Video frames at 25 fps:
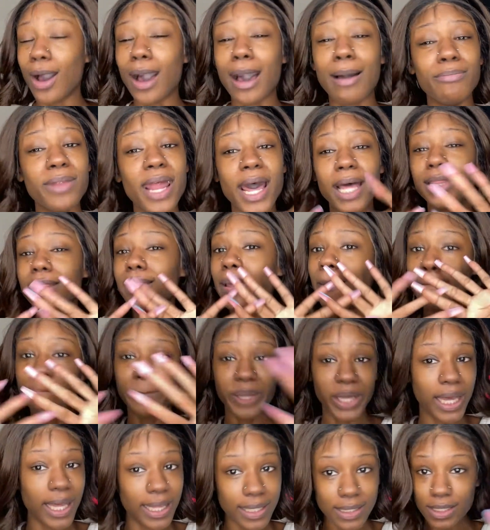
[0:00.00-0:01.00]
I'm not the
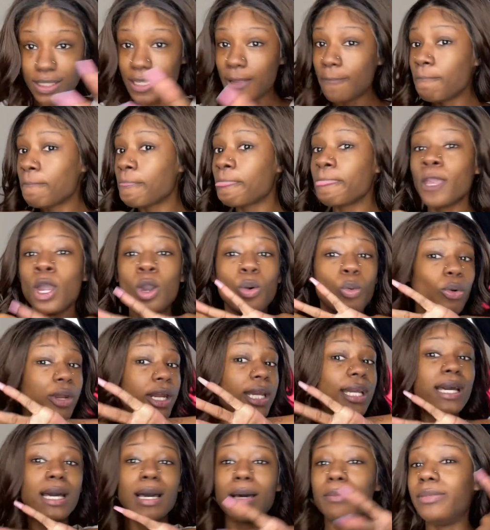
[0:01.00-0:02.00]
best when it
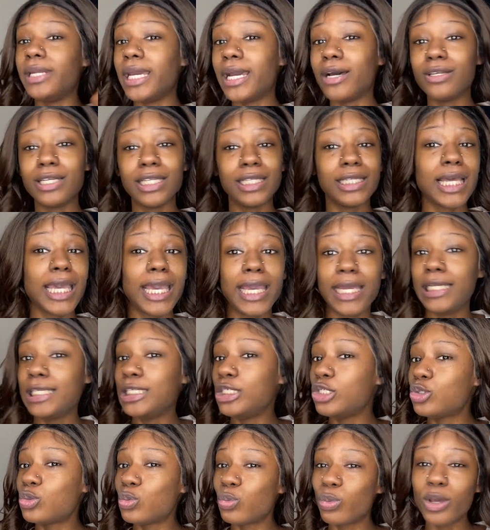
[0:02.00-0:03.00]
come down to laying
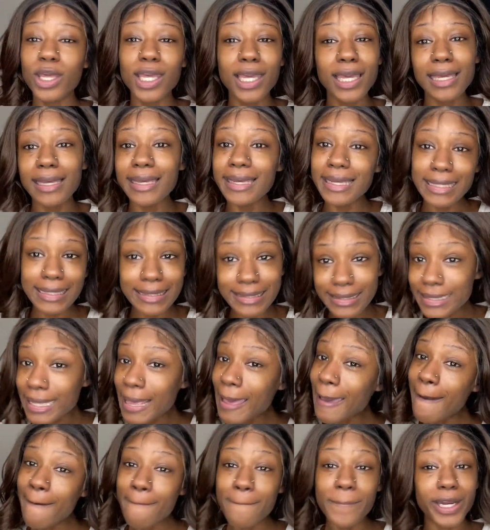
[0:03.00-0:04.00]
these wigs,
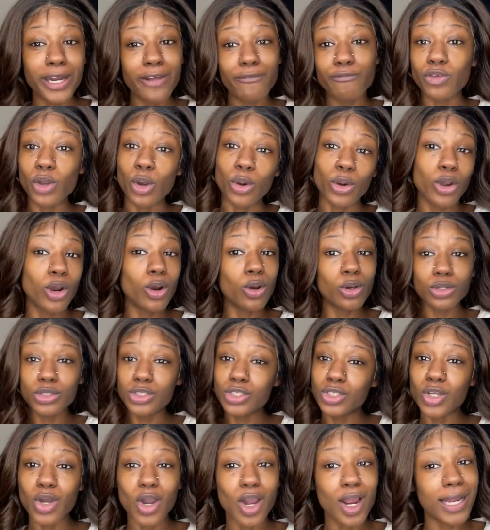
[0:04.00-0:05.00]
but if your girls
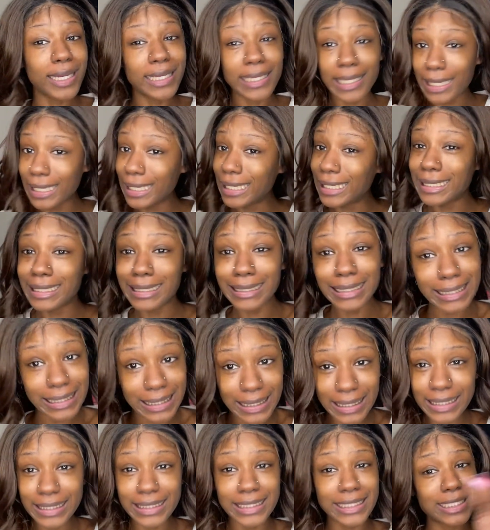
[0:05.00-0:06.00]
start getting
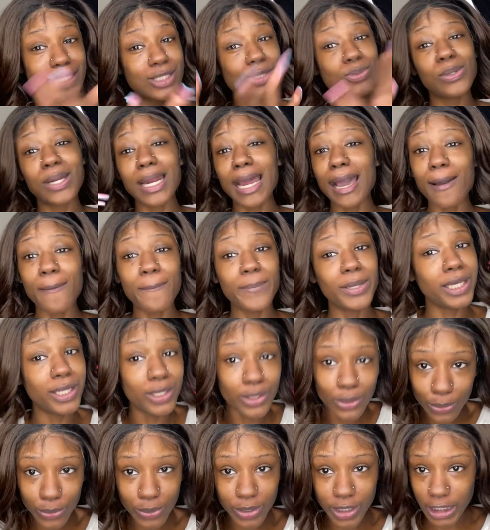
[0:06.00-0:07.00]
good, this is what I'll be
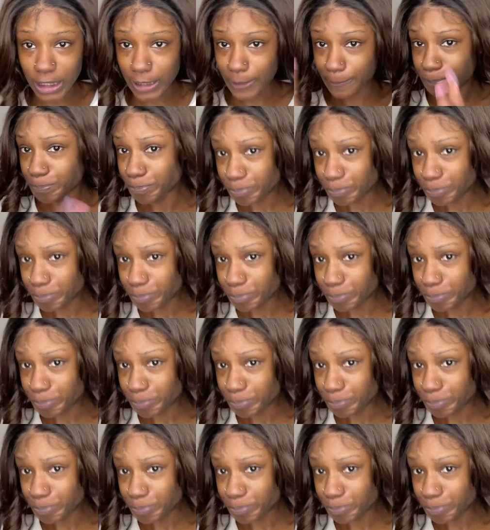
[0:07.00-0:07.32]
doing.